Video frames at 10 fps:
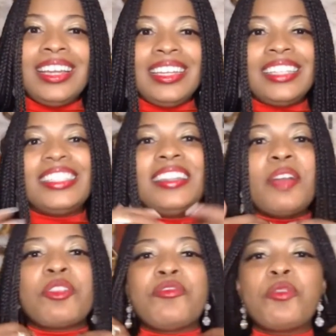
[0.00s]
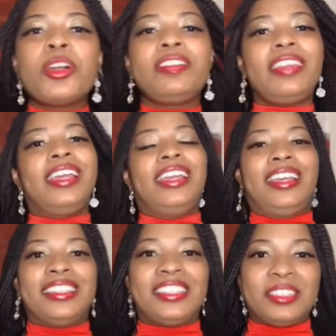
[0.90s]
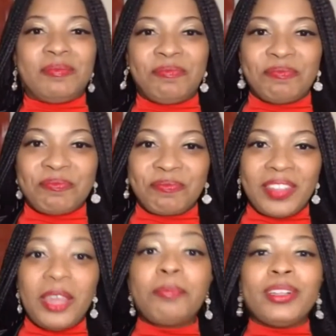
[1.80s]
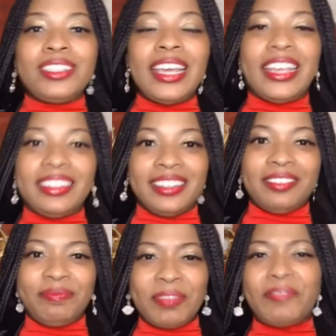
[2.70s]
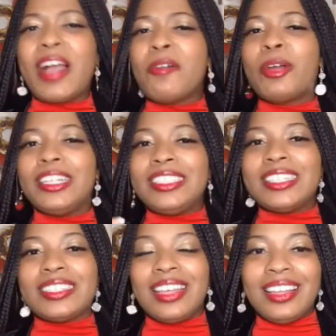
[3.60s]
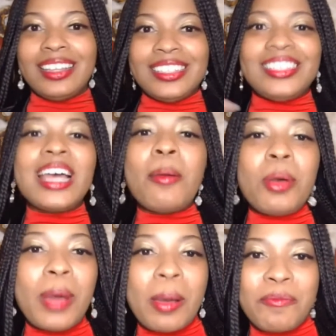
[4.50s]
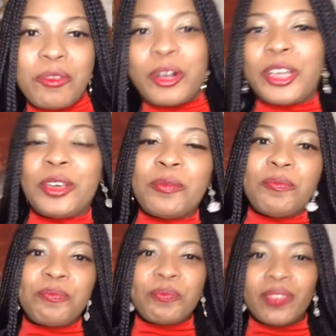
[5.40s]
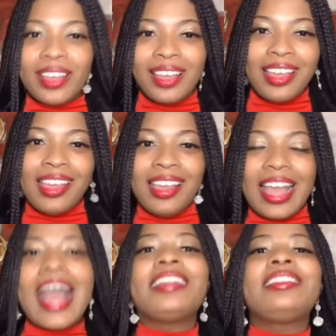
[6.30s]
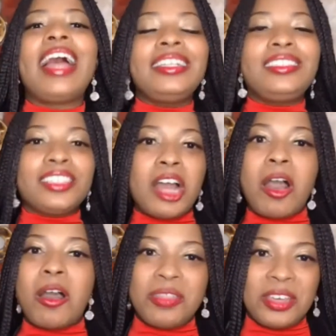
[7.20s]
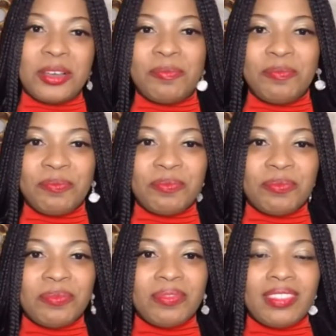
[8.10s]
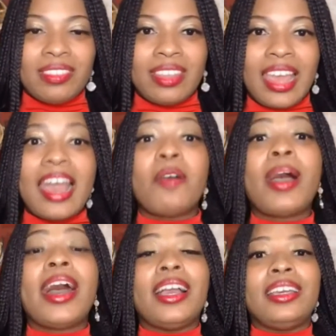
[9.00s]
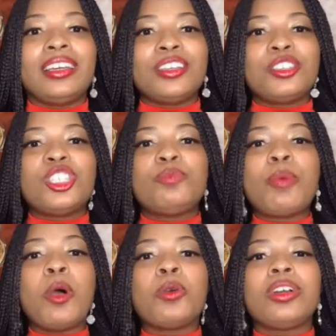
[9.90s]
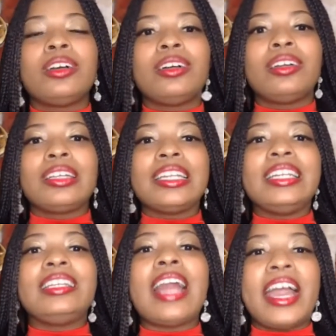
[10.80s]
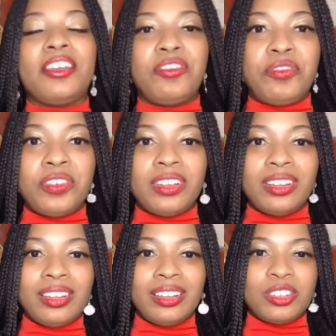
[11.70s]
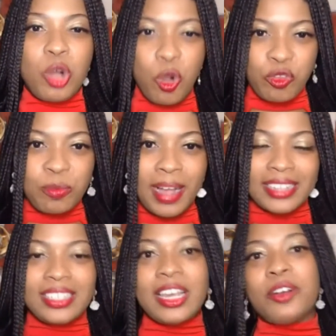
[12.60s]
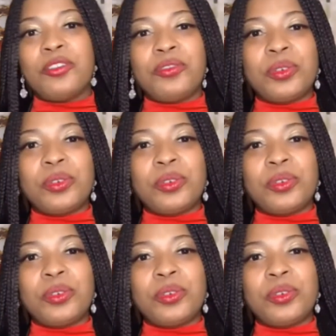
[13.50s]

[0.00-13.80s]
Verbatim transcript: You see, there were four things in particular, if I were to just sum them up for you. I like to call them how I spoke life over myself.